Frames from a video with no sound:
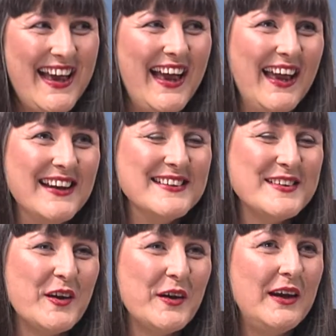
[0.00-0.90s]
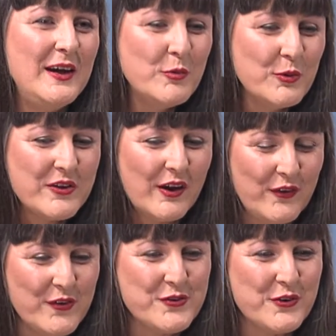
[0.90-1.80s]
And he will tell
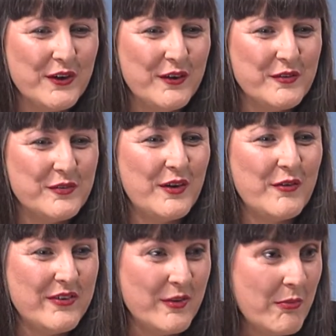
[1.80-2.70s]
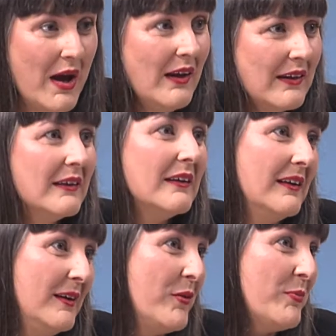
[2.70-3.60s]
the story of, I was in the market
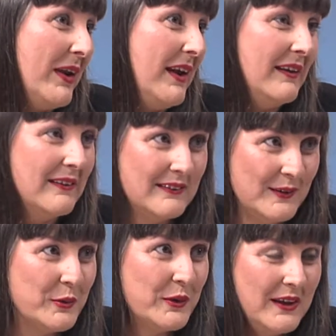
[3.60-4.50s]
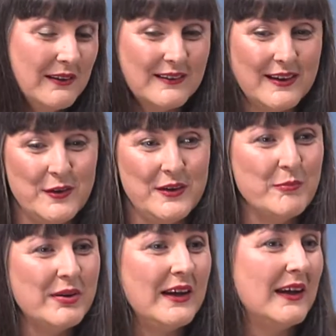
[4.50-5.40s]
and he was playing accordion and I heard
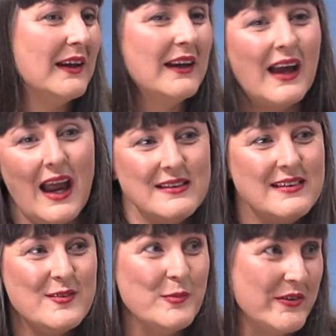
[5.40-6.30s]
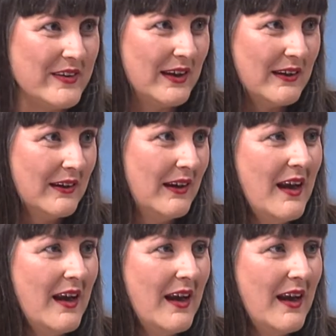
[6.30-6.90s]
him playing 80s music